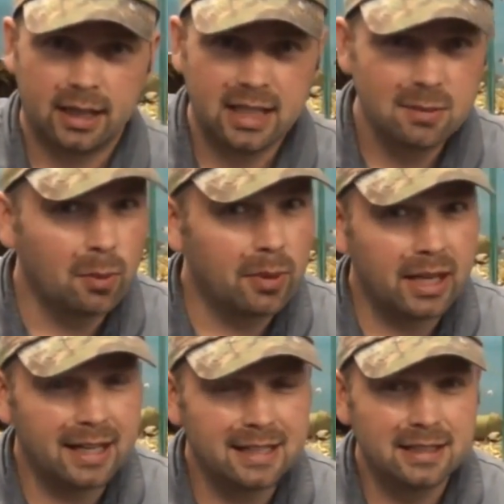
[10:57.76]
I came up with
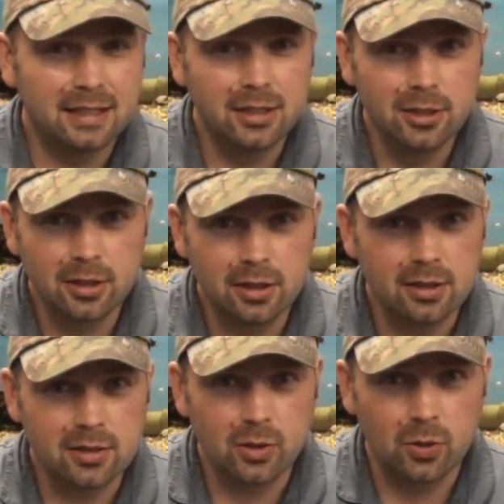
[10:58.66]
that idea
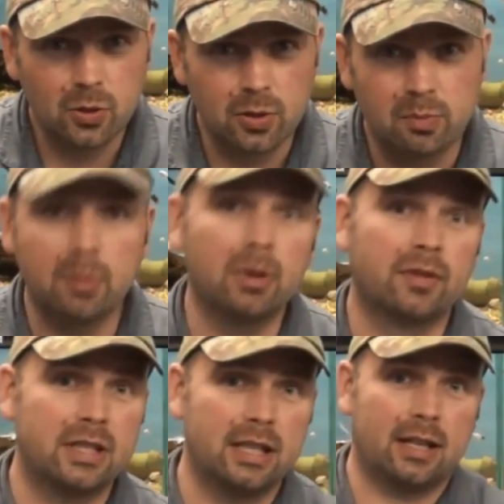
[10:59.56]
years ago, and people
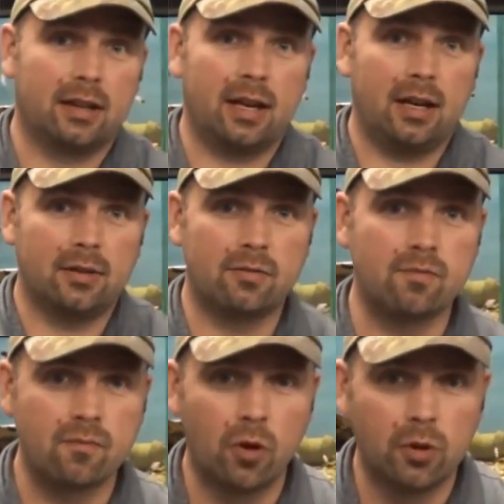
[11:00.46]
have taken that and
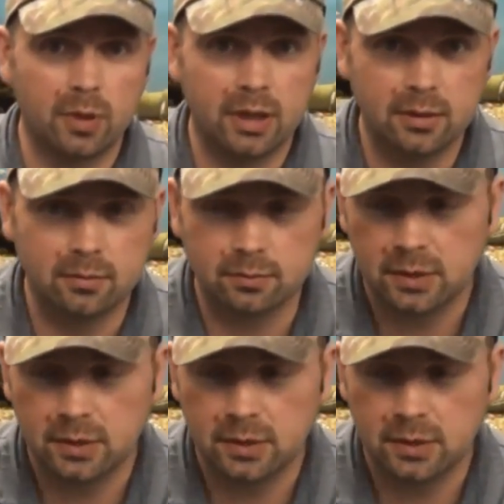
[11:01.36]
run with it, and